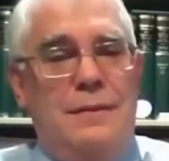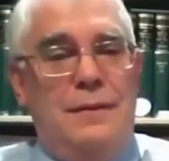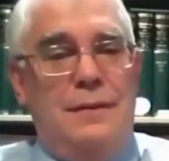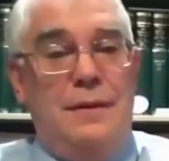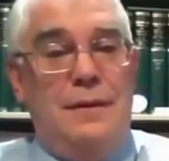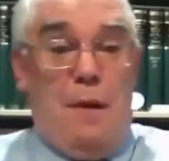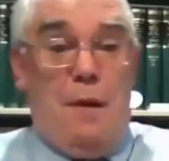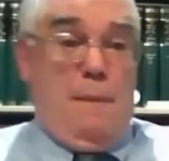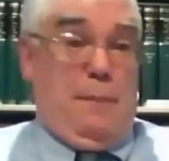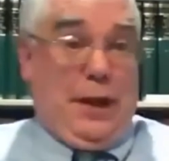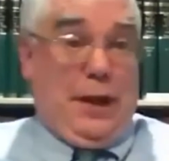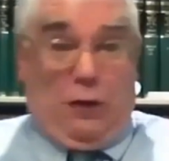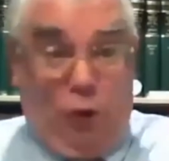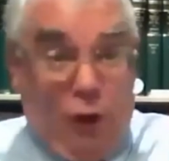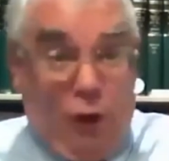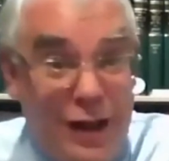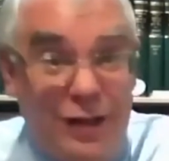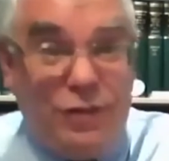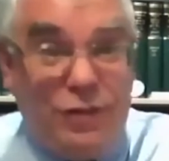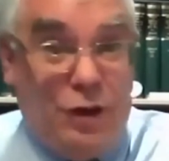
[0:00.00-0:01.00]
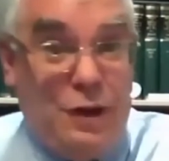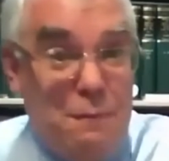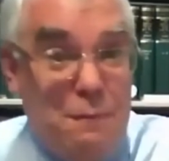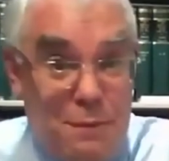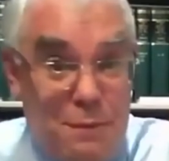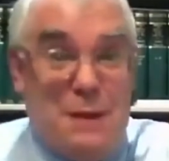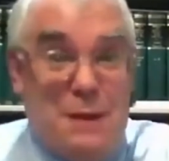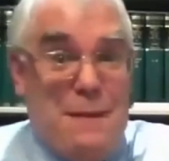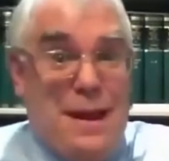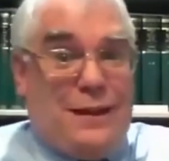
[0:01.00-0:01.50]
It might be crazy,
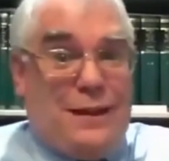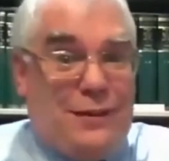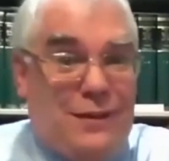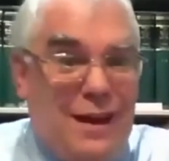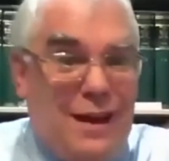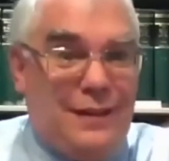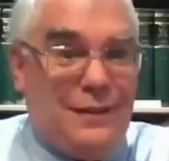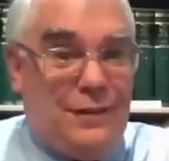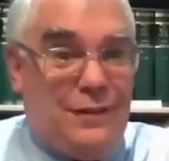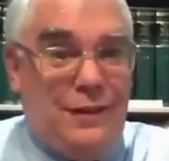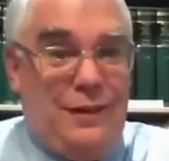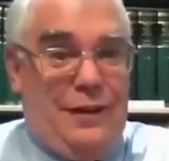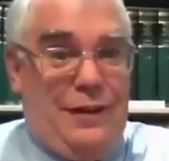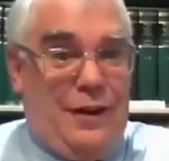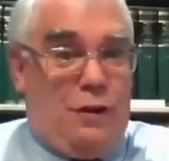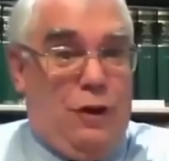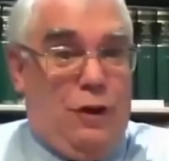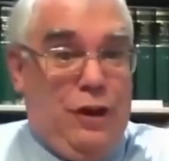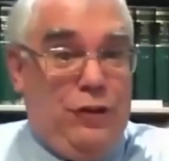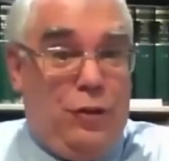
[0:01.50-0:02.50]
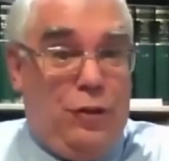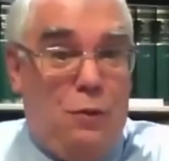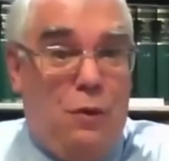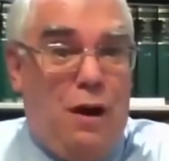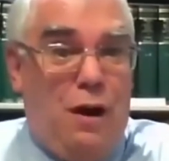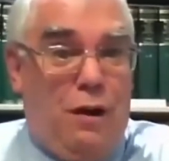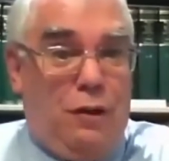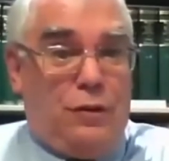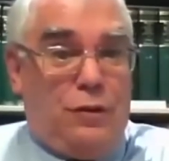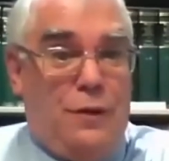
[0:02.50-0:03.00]
but it makes sense in the crazy
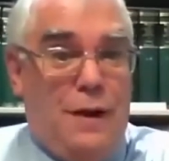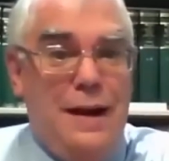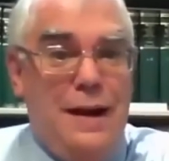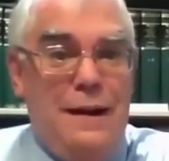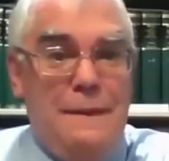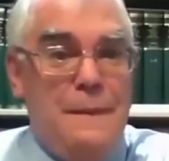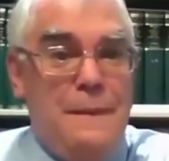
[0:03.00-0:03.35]
world, right?